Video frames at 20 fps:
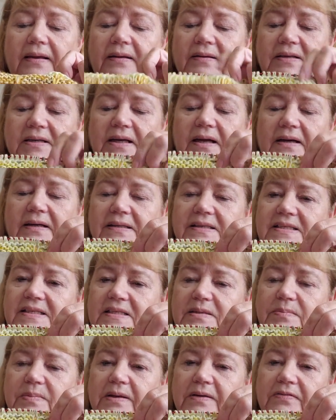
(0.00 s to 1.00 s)
yarns
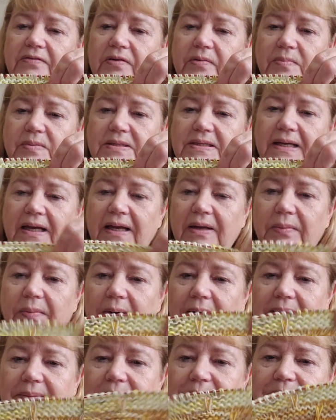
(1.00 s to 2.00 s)
to be from day
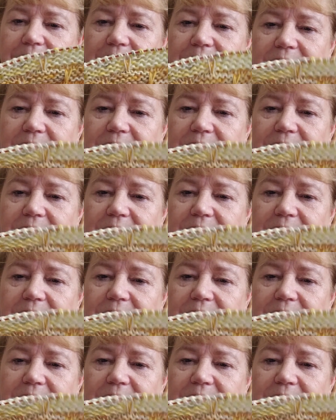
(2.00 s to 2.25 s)
one.